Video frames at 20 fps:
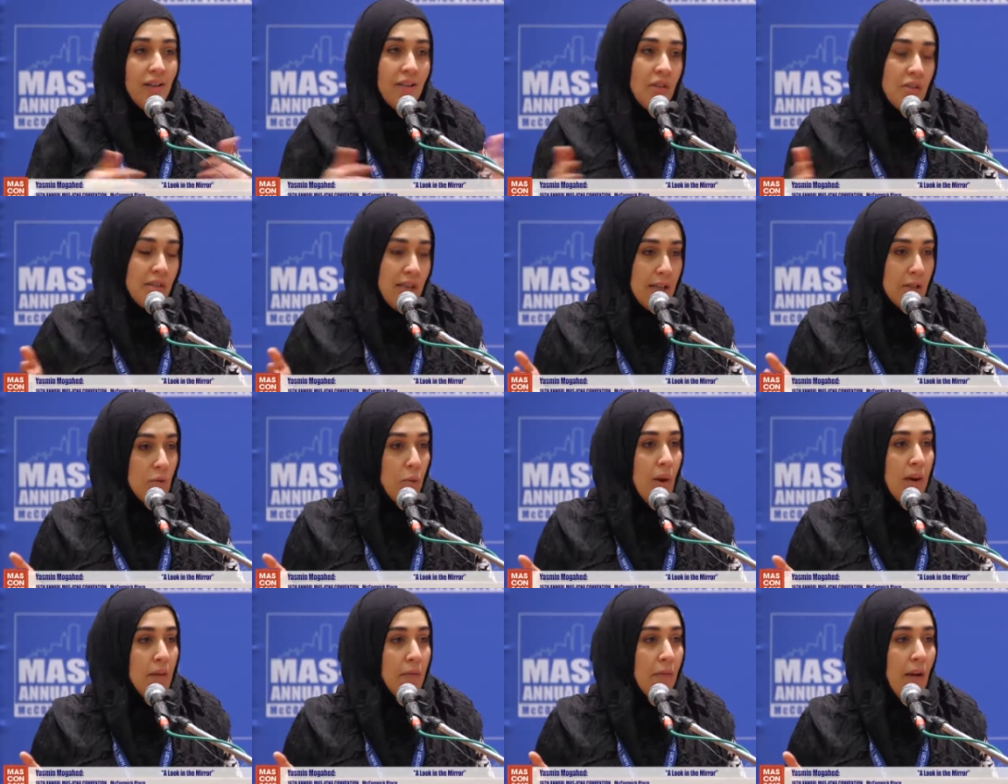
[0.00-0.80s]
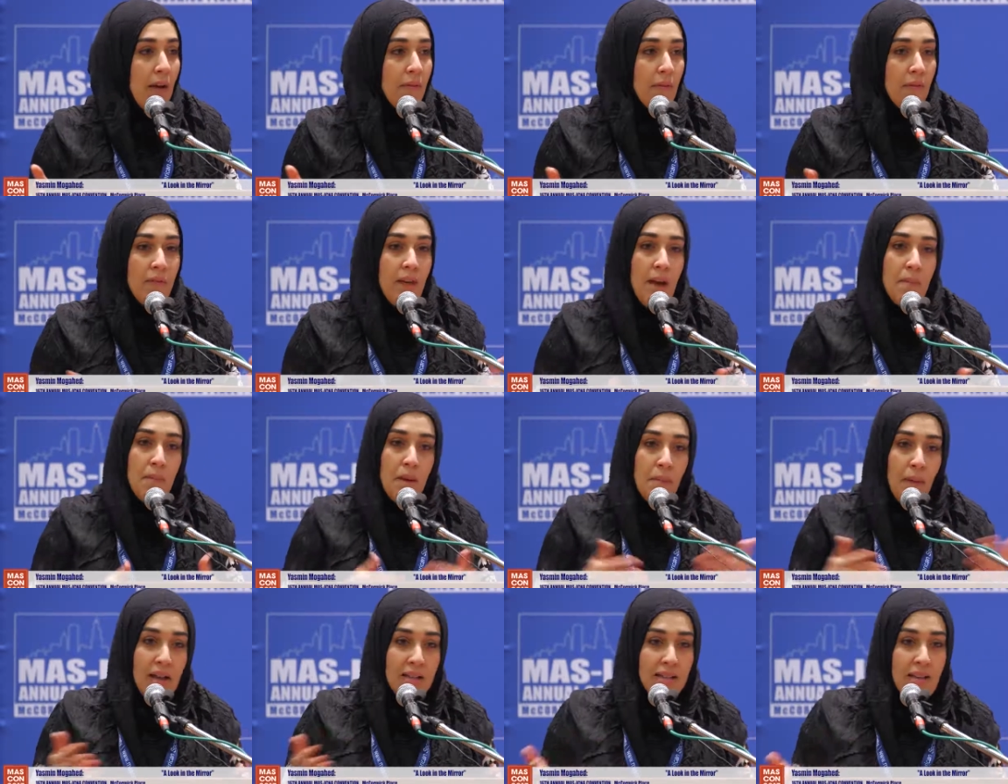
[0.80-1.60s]
there's like 25 of them.
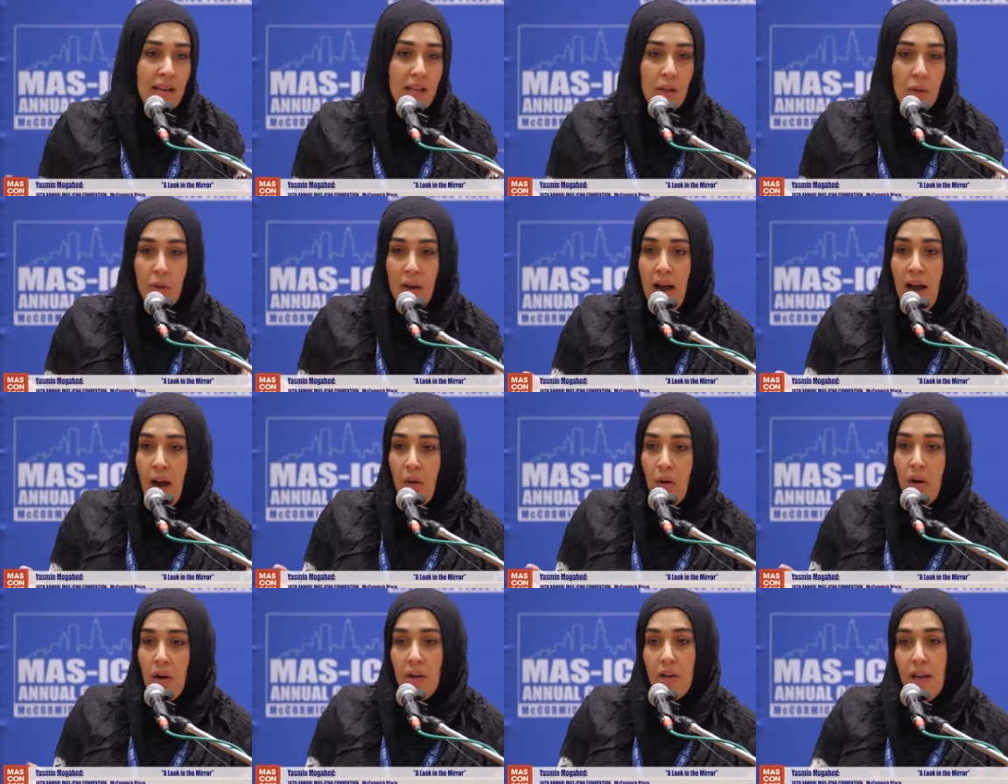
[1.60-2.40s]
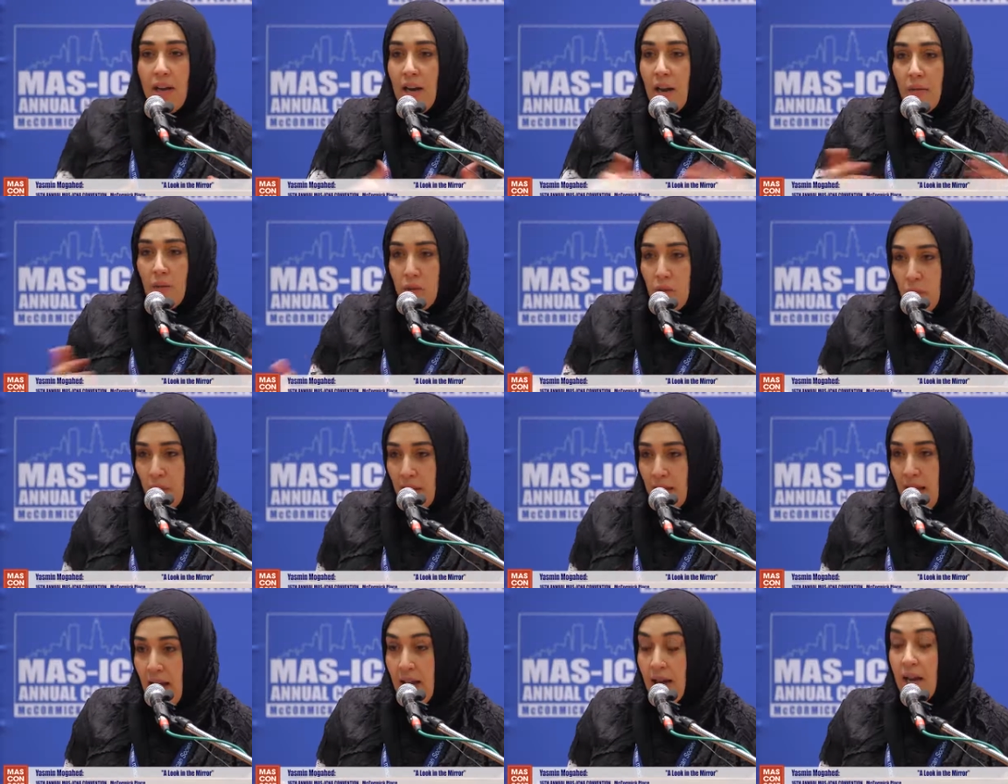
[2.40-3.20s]
It might take you an hour and never do it
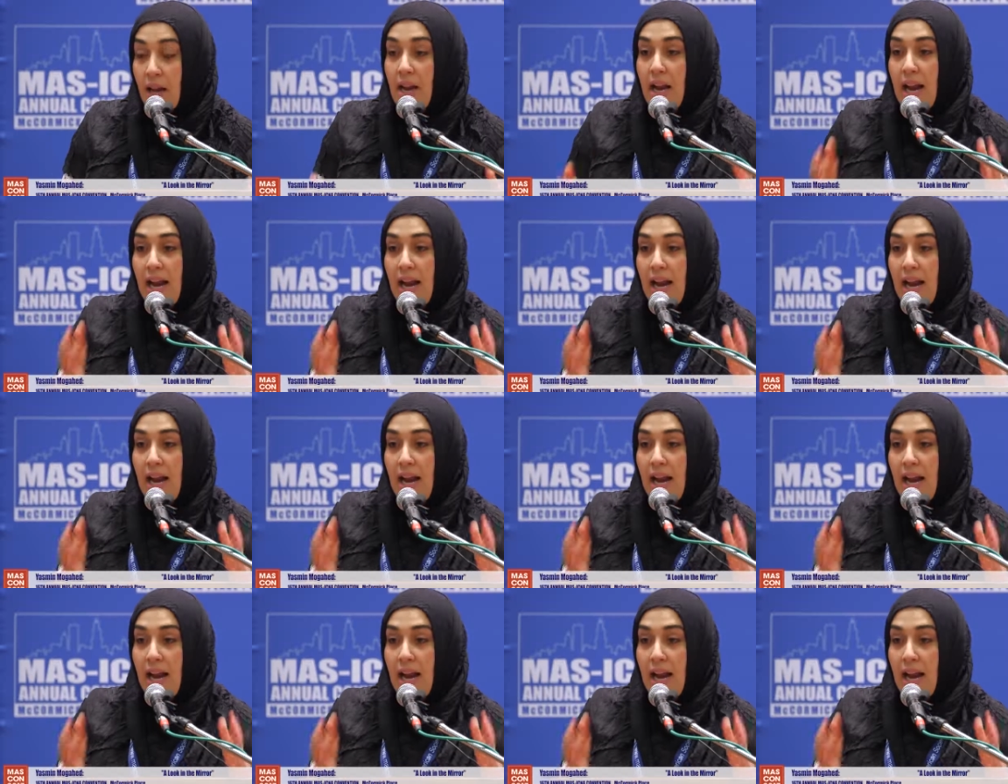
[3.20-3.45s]
again.